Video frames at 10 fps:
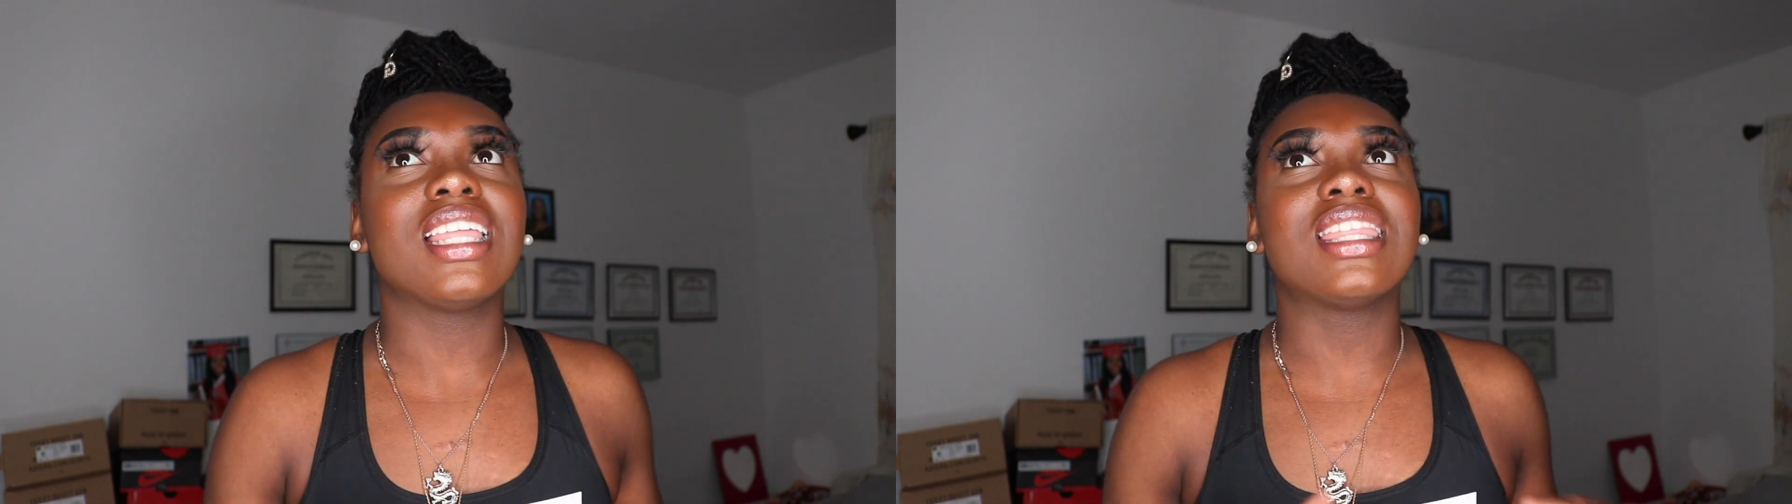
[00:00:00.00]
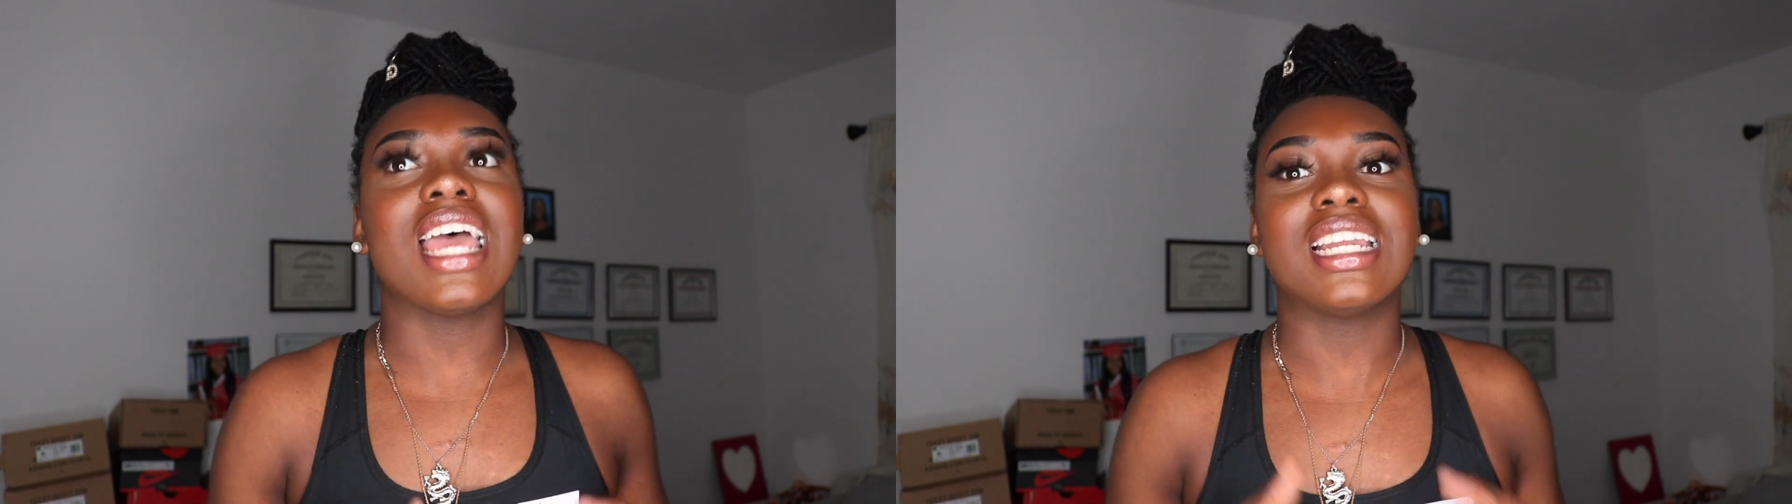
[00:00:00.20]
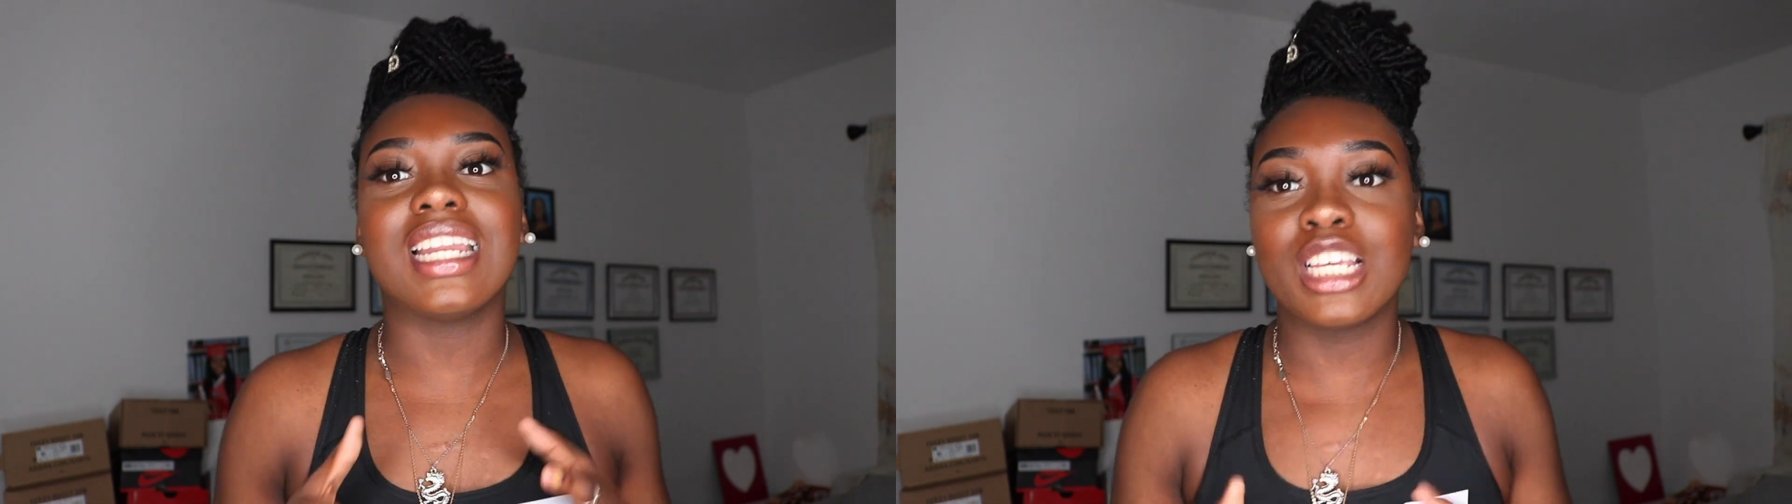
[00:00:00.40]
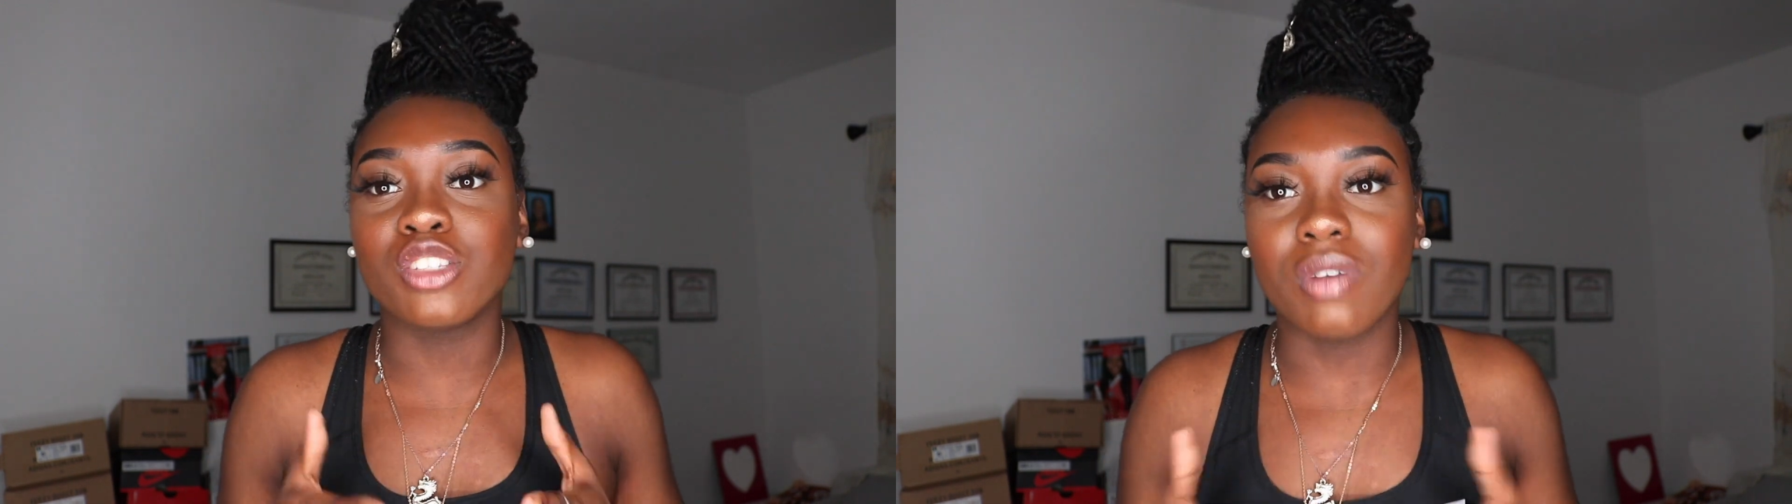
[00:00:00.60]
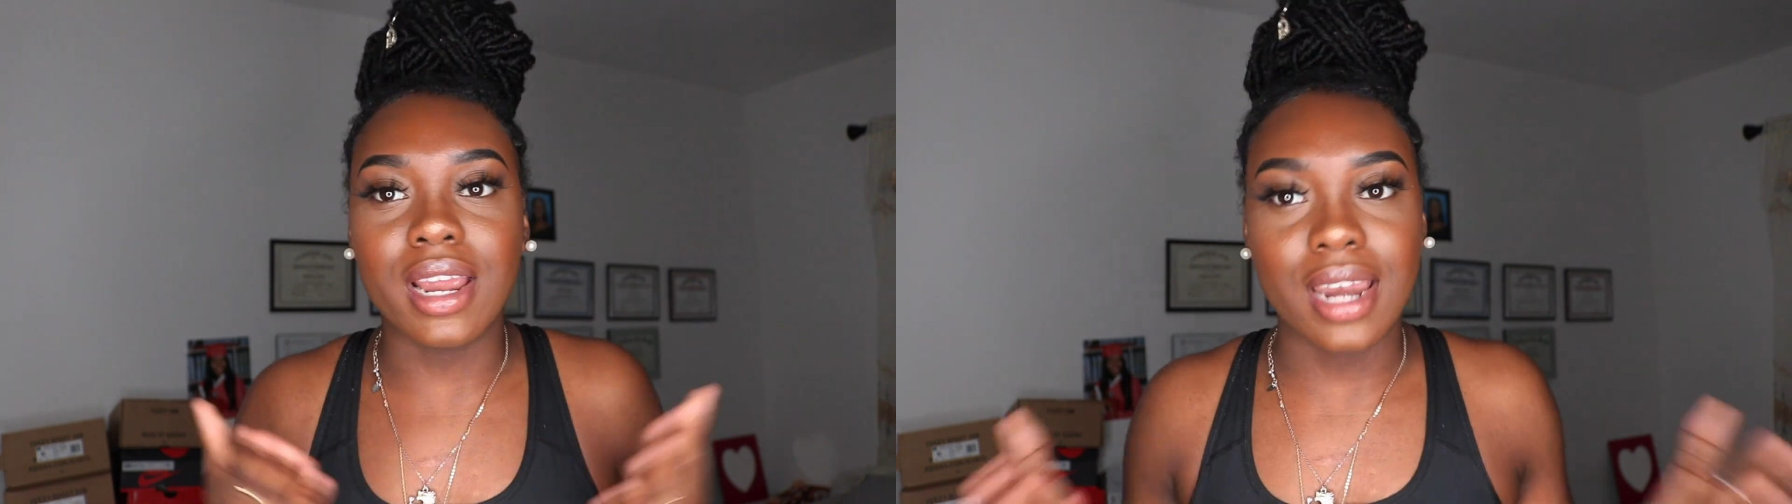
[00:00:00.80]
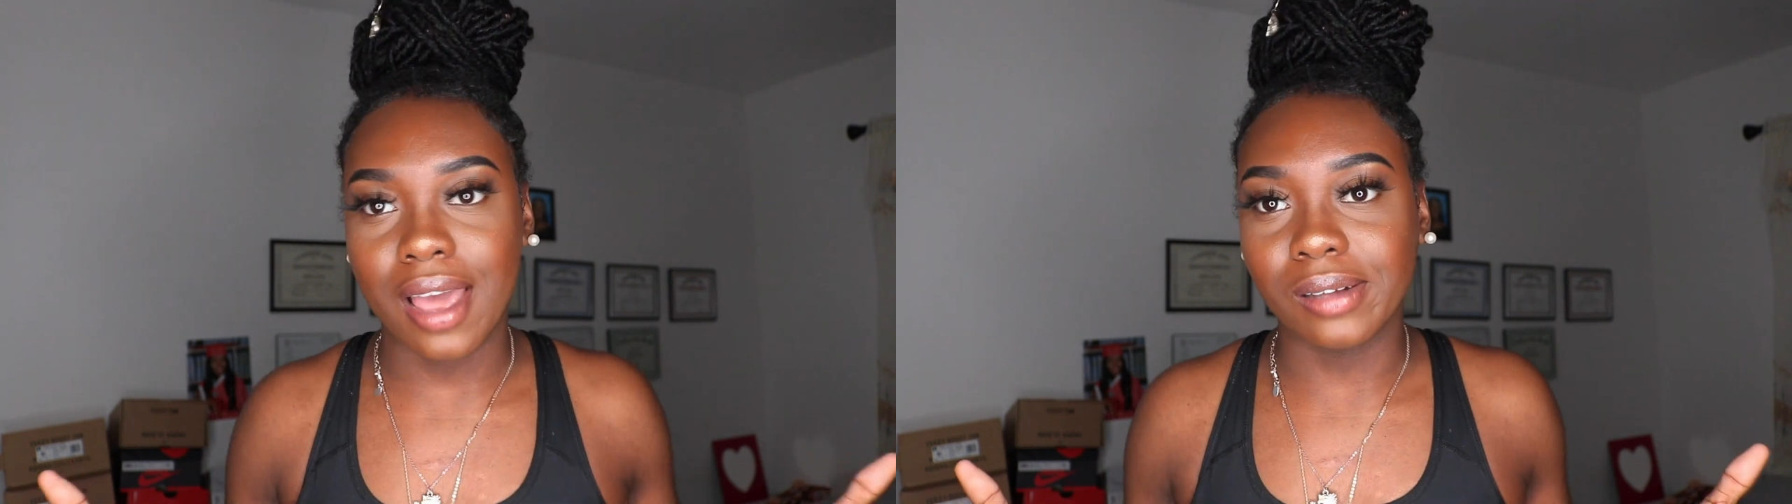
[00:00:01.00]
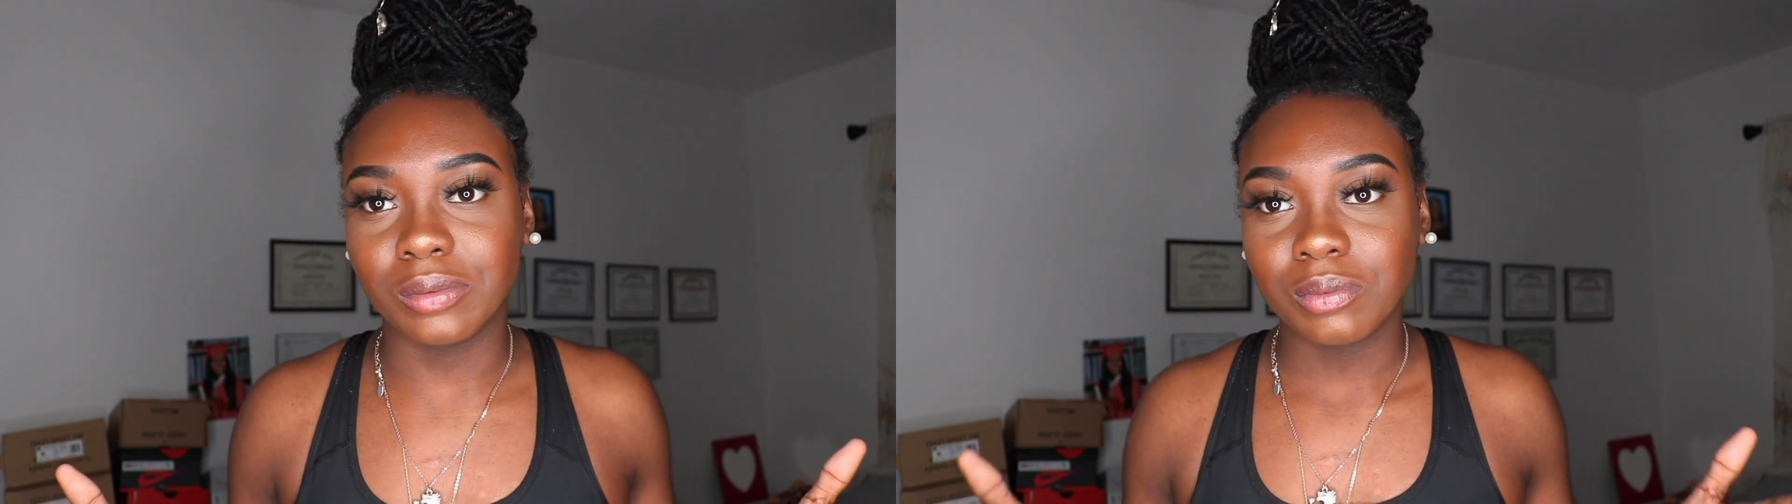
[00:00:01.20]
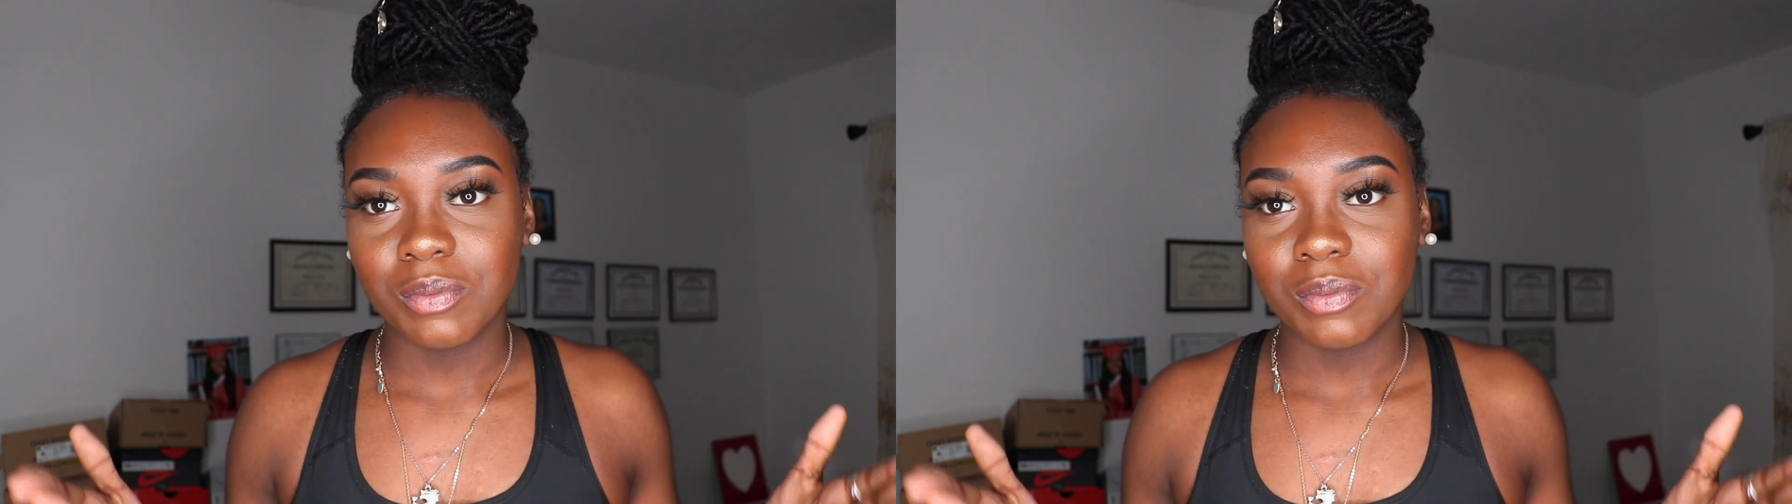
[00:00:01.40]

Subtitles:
than it is right now.